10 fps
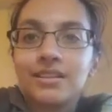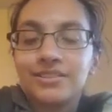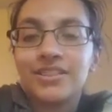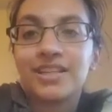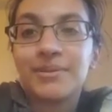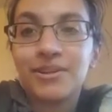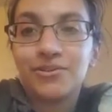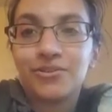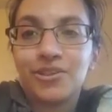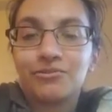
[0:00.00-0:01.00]
So that's my
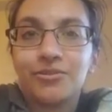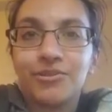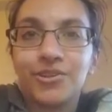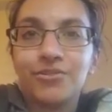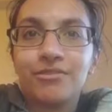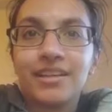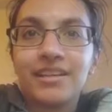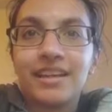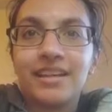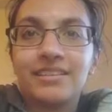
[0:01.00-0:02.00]
overall review of it,
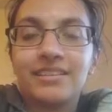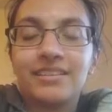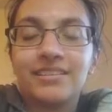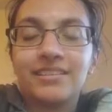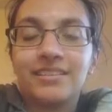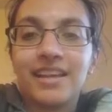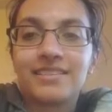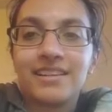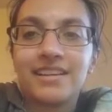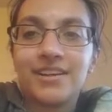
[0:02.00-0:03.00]
and
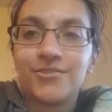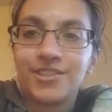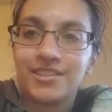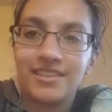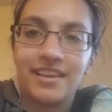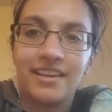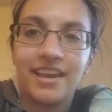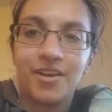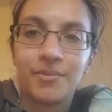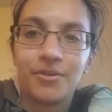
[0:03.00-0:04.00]
last night I was just
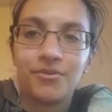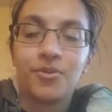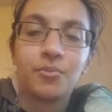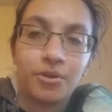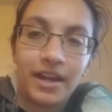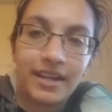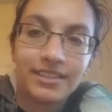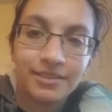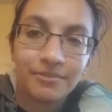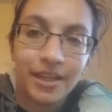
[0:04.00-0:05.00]
thinking about the
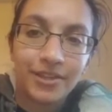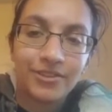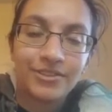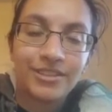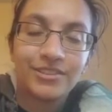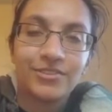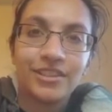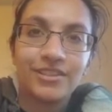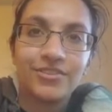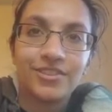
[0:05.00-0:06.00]
brand Black Girl
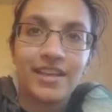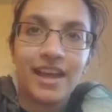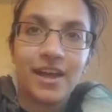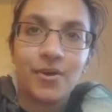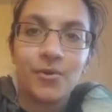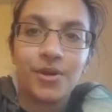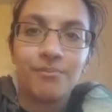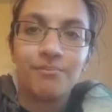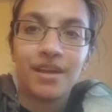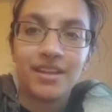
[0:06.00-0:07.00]
Sunscreen, just how
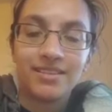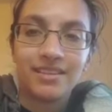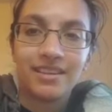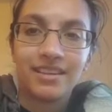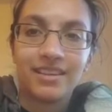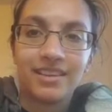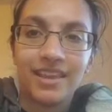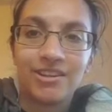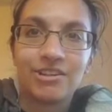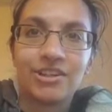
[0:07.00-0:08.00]
amazing
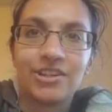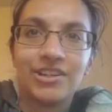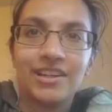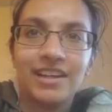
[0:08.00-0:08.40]
they are.